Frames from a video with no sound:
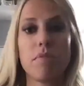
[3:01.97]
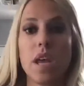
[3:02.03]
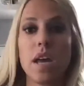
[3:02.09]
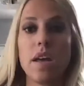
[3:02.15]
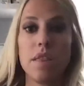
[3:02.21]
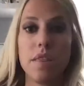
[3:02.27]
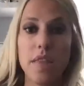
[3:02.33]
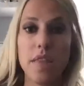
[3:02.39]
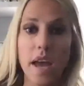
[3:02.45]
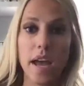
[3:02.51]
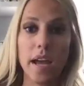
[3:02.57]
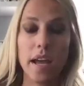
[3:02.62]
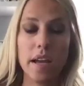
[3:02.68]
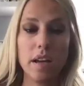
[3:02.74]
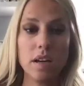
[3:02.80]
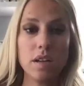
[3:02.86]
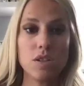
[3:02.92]

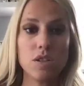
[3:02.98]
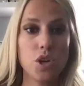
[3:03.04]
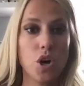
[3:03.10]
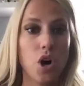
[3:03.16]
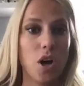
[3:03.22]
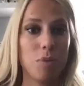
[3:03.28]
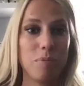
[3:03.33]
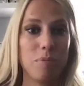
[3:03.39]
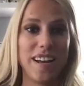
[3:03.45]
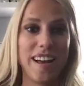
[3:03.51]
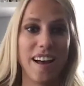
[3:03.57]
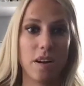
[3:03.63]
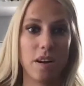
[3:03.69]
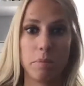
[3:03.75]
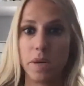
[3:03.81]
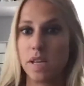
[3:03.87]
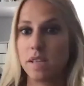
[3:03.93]
They taught me how
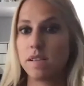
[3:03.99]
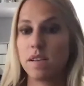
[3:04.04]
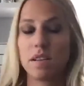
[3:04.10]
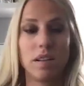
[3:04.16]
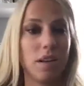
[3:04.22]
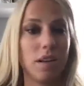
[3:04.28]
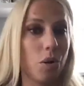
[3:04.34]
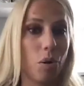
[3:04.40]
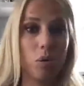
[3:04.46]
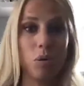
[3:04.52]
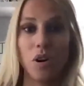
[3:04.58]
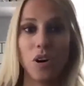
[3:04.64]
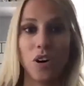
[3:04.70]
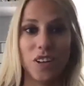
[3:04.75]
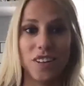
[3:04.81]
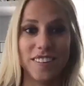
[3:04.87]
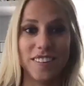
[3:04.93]
to basically cold
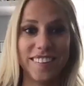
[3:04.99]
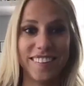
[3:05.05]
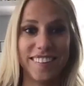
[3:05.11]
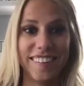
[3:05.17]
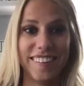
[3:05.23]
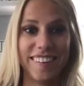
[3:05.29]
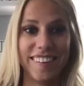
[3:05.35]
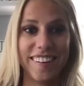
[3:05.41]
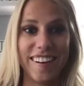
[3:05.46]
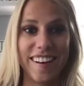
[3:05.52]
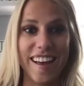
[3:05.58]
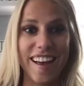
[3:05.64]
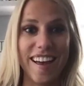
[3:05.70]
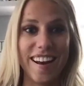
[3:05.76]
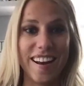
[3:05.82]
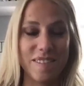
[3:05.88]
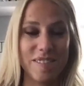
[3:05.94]
call.
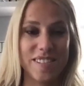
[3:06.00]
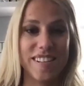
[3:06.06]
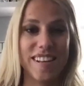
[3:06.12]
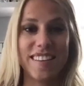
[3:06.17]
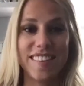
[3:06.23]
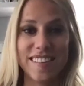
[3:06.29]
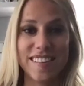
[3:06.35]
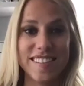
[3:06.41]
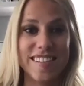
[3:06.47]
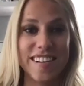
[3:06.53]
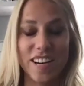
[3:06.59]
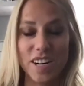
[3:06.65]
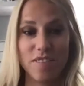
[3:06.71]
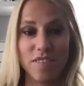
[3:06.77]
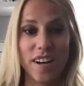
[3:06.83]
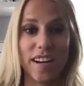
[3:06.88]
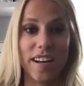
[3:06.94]
And I was like, this is
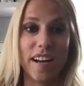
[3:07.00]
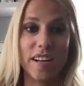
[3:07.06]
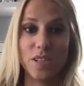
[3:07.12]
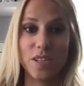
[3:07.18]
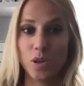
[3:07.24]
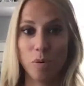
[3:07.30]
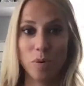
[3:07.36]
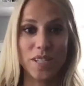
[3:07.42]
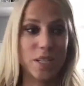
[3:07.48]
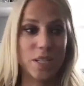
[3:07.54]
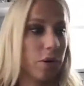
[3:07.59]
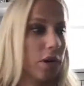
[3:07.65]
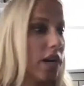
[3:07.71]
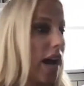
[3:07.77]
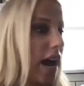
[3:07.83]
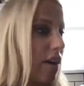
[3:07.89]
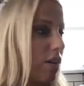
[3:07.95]
terrifying. I don't want to do
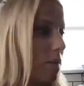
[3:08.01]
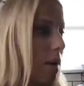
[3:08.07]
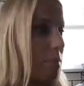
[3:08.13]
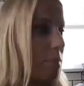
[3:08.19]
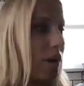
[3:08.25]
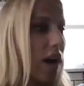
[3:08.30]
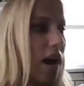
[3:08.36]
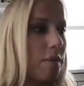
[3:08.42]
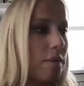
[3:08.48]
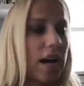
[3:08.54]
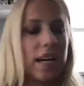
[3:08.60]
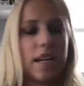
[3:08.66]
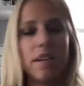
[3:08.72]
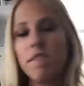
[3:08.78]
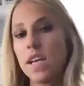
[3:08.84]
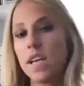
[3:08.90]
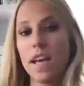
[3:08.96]
it. I remember, I'm not
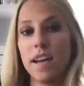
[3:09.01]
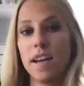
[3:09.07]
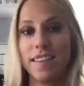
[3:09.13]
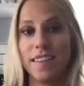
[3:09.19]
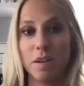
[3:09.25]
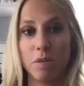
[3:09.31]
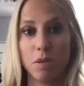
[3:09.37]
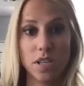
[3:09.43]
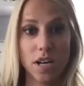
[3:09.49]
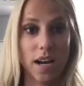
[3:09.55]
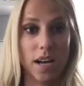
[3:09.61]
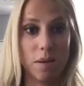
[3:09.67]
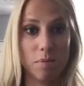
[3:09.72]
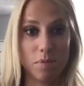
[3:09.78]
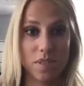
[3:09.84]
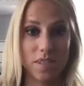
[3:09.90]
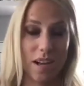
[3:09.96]
even kidding. There were
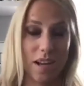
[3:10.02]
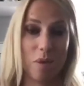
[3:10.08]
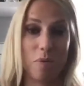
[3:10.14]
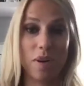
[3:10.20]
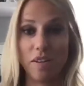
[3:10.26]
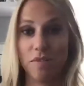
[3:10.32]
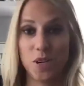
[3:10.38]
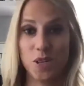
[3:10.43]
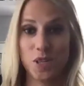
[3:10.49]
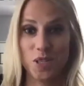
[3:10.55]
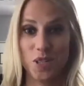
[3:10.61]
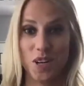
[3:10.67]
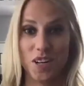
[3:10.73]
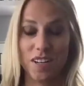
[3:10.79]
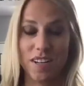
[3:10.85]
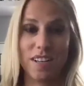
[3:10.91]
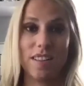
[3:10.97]
times like when I first
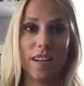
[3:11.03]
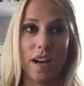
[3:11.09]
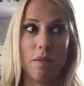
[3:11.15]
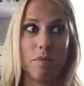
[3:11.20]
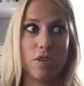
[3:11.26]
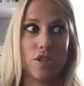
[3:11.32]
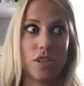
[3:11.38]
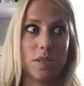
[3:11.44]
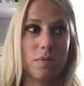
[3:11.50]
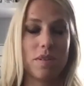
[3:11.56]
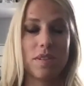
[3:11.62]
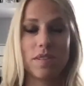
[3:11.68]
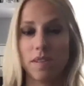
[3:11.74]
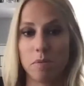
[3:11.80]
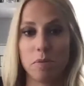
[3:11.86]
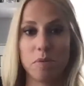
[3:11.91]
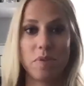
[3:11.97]
started that I would
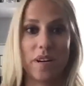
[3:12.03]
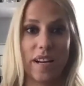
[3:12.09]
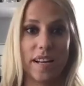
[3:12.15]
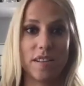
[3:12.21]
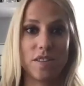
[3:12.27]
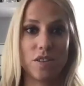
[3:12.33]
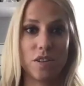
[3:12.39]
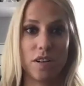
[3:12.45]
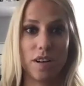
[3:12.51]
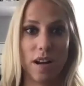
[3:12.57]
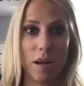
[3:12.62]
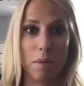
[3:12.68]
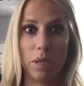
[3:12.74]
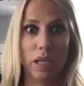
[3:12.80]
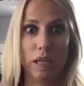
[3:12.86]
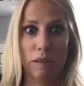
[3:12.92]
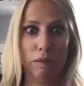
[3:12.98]
someone would answer and I'd
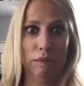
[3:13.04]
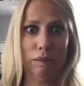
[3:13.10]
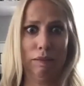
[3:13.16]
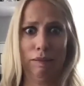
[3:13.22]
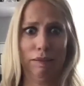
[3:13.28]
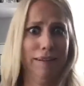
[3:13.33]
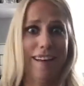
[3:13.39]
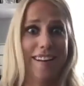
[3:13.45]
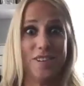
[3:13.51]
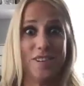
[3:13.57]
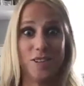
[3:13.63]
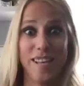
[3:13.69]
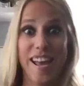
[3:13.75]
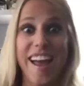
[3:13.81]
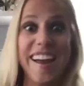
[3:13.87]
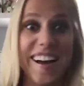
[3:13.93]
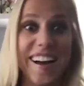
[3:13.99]
be like, and just
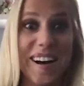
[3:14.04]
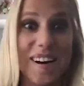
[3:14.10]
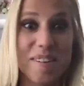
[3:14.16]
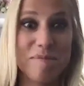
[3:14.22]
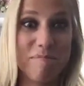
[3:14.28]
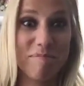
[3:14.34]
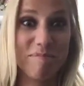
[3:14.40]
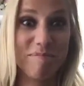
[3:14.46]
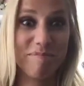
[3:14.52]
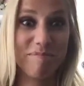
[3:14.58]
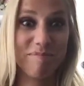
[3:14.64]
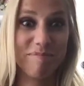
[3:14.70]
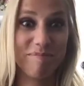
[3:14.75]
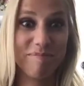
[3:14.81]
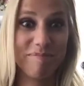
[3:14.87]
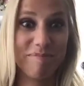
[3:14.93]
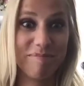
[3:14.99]
hang up
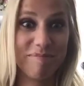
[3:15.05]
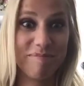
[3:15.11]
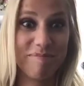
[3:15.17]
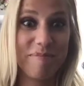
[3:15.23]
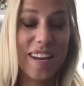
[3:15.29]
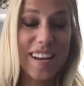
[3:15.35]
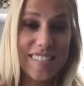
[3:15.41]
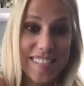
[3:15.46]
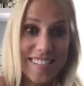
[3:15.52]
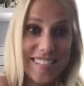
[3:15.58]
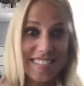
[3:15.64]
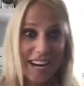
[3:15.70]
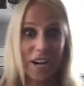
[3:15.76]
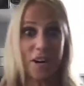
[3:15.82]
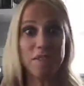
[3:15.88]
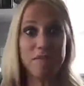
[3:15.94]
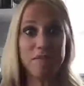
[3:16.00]
because it's
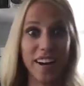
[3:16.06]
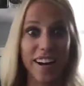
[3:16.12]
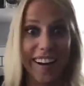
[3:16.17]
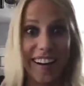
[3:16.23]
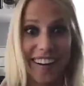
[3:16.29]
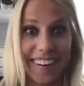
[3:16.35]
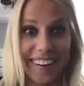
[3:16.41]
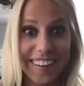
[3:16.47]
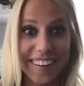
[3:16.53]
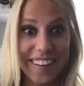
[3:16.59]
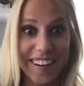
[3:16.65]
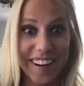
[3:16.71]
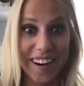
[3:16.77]
terrifying, you know?